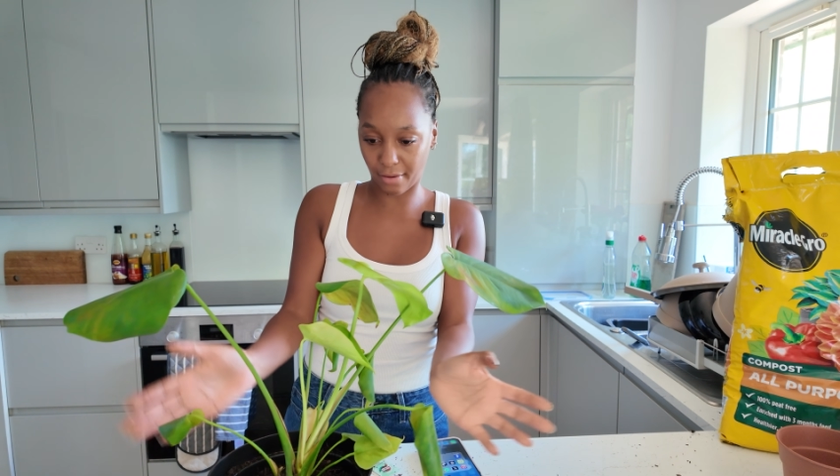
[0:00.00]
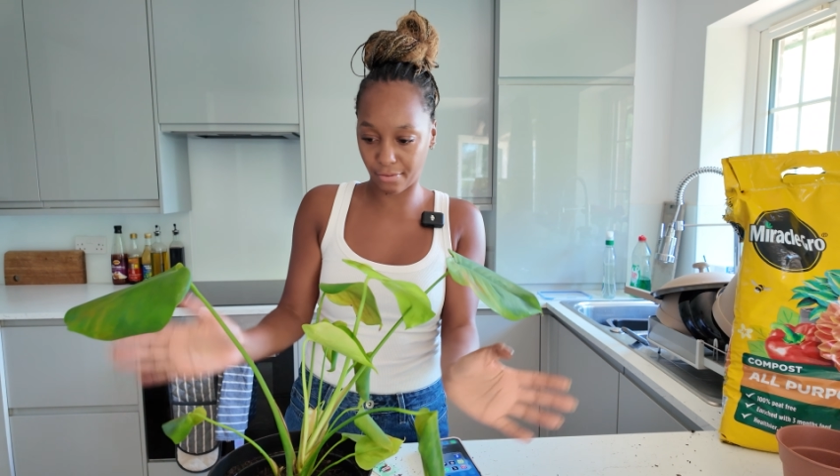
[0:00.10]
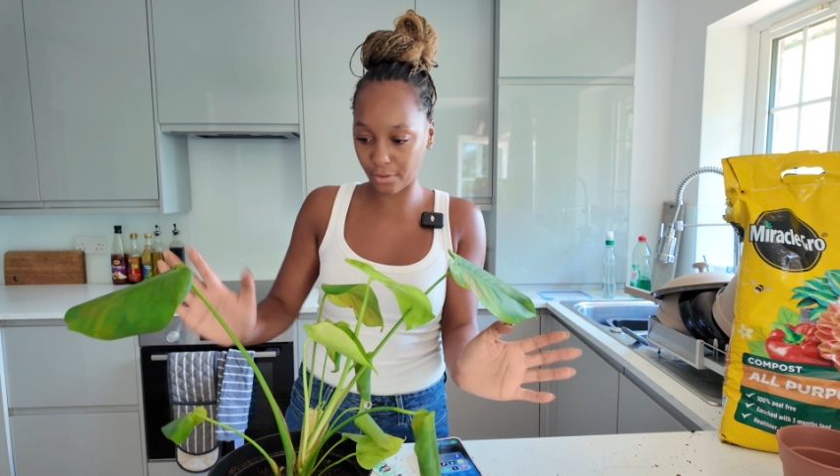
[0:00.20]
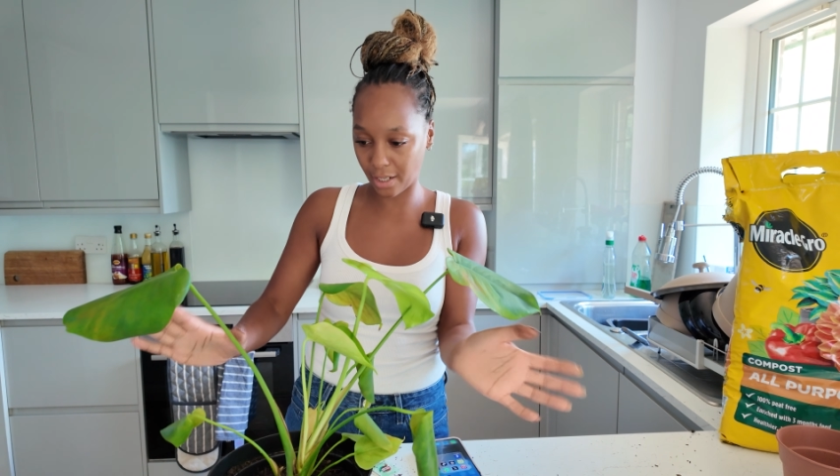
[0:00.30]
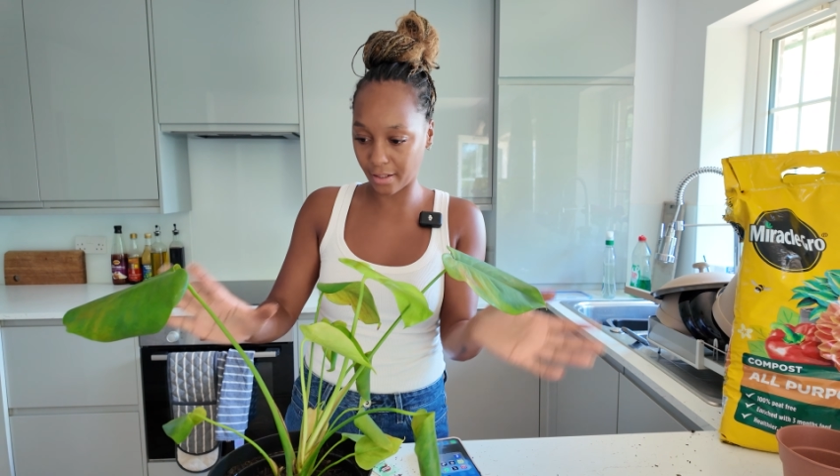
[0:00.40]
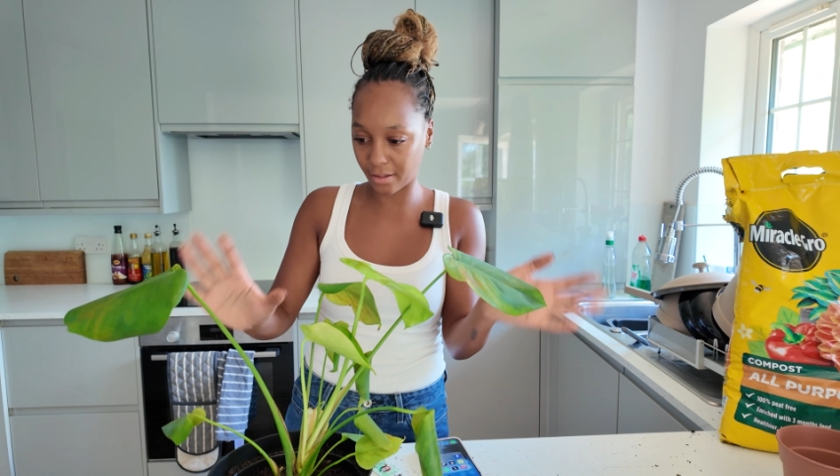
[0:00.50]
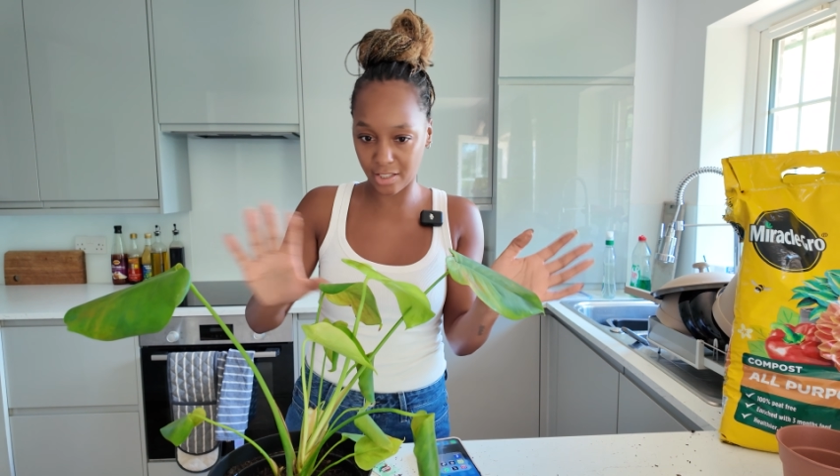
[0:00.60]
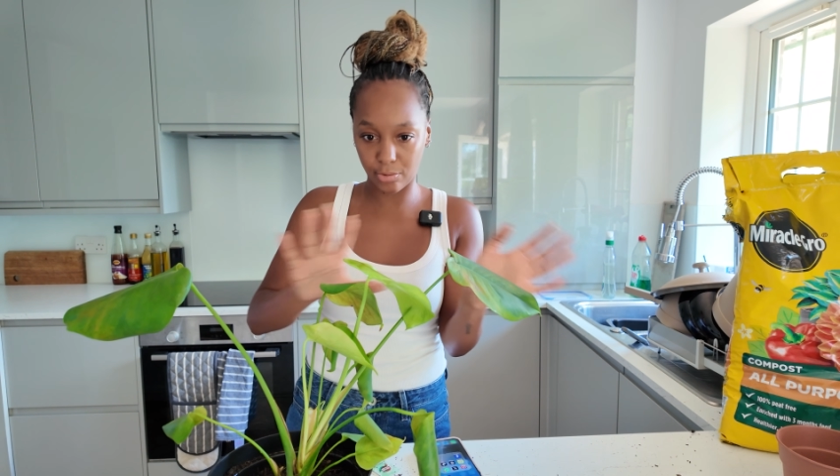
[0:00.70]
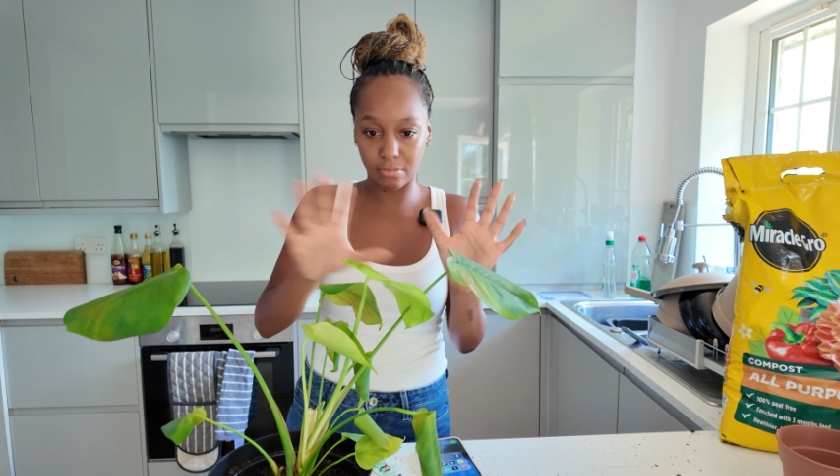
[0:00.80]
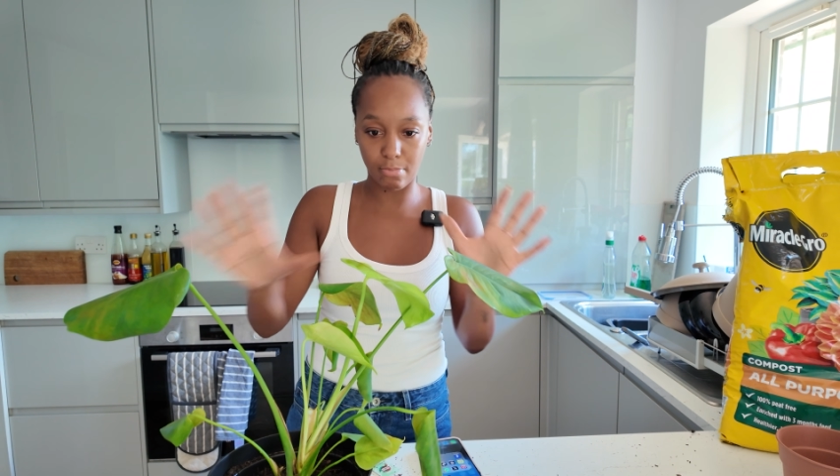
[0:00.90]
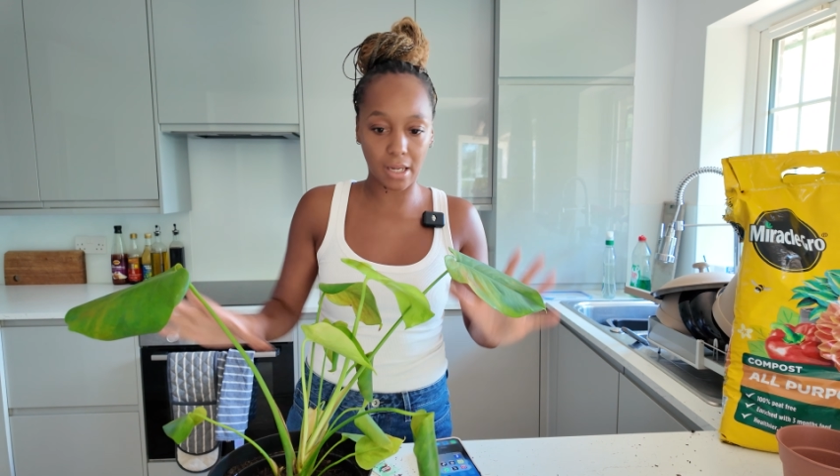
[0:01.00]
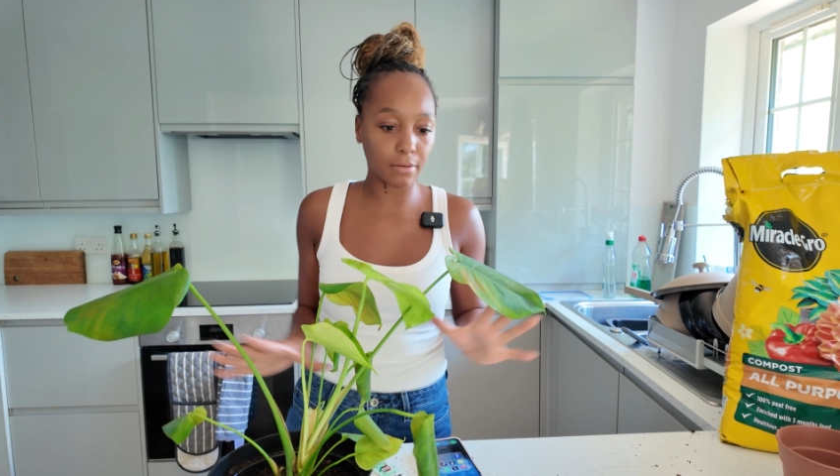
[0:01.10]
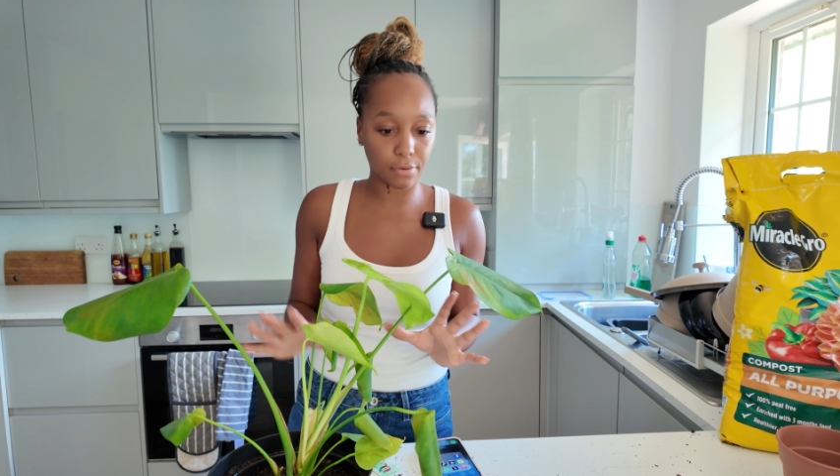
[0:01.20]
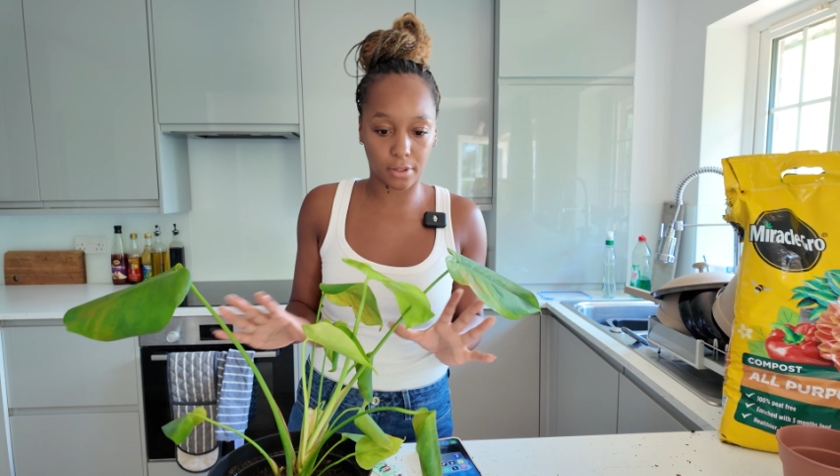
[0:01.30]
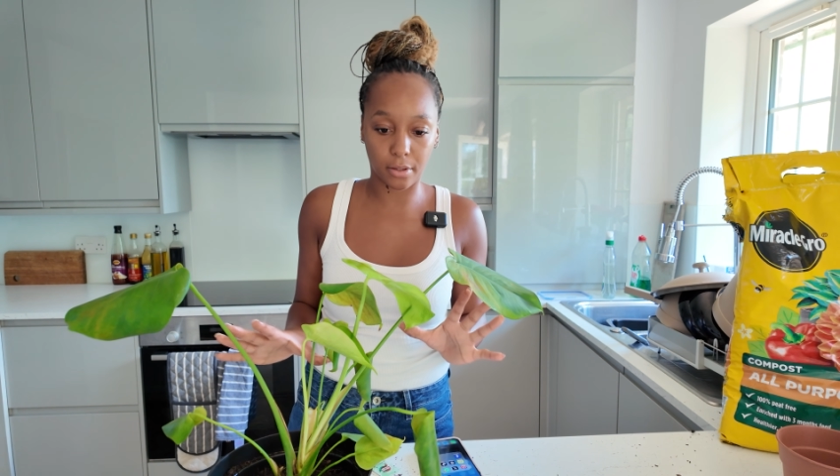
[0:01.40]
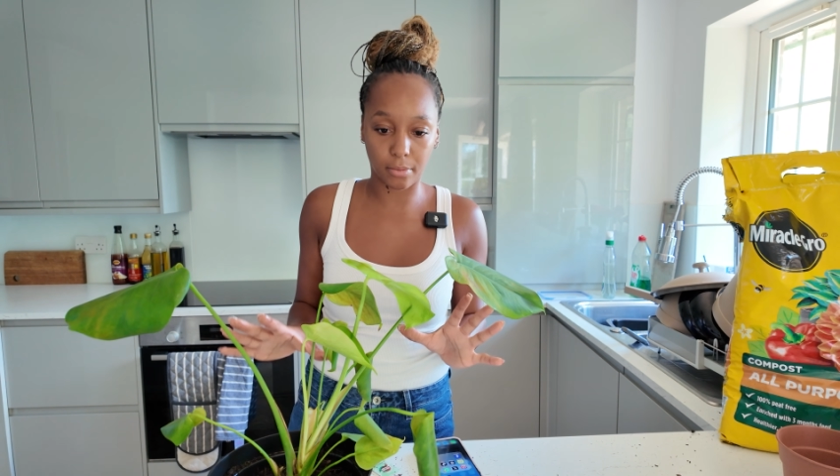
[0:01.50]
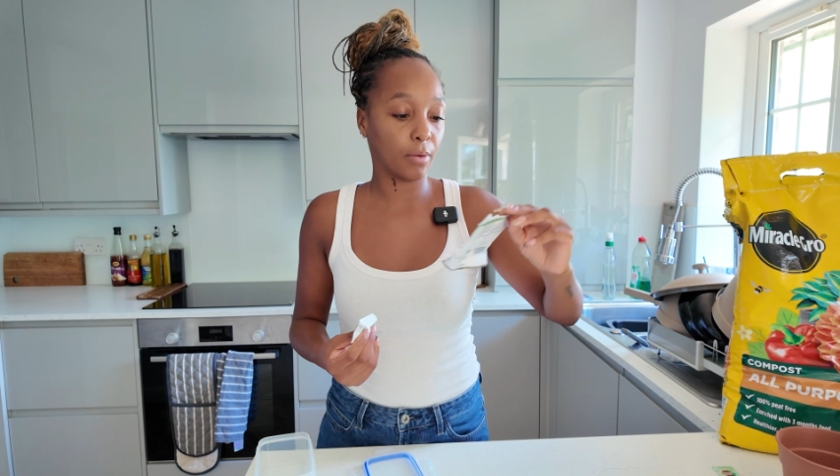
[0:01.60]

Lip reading: I feel like this was made for you.